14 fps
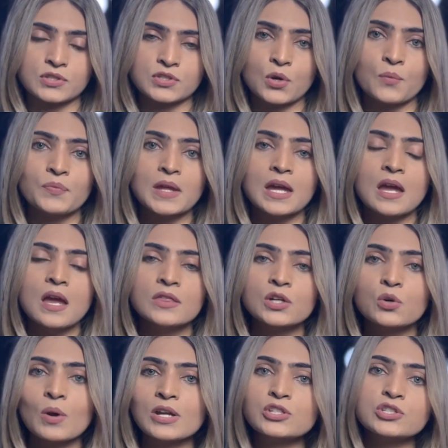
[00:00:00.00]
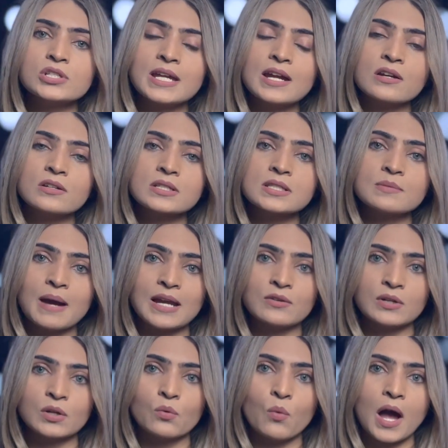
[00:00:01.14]
So the questionnaires might
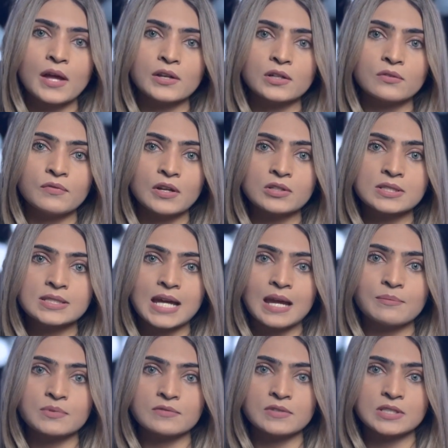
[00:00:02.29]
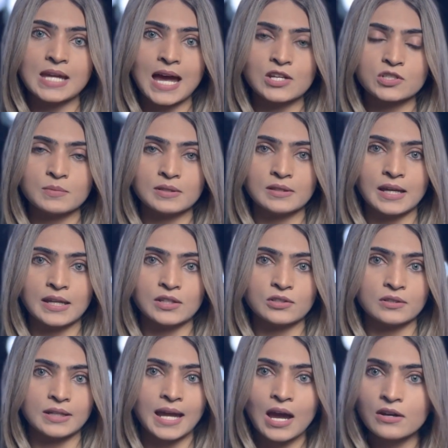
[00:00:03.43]
require various types of attachment like
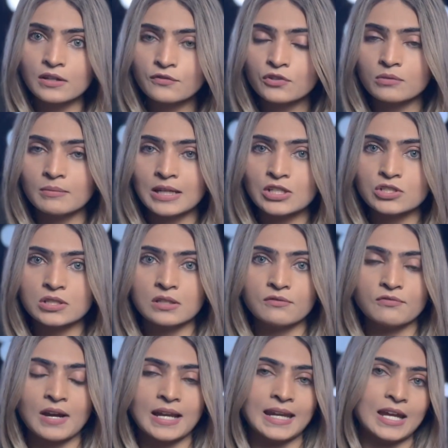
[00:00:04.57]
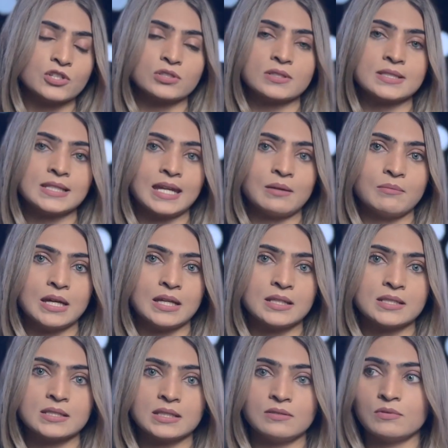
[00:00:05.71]
your account information, financial
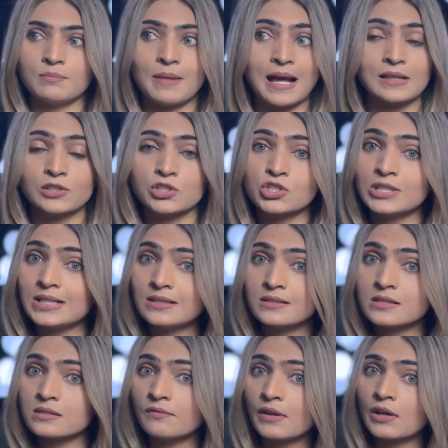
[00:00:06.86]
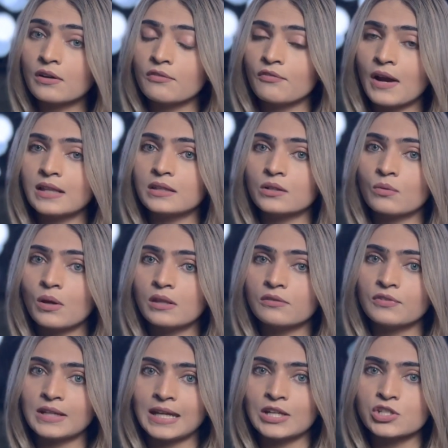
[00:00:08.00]
statements, even balance sheets to verify the
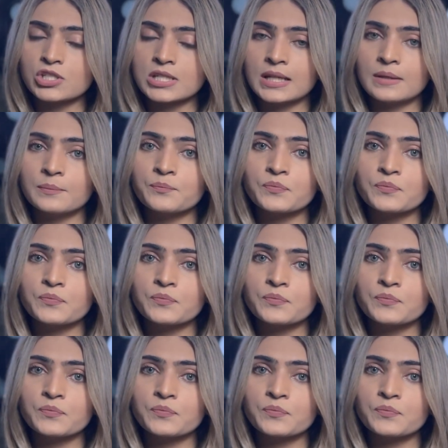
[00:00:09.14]
qualification.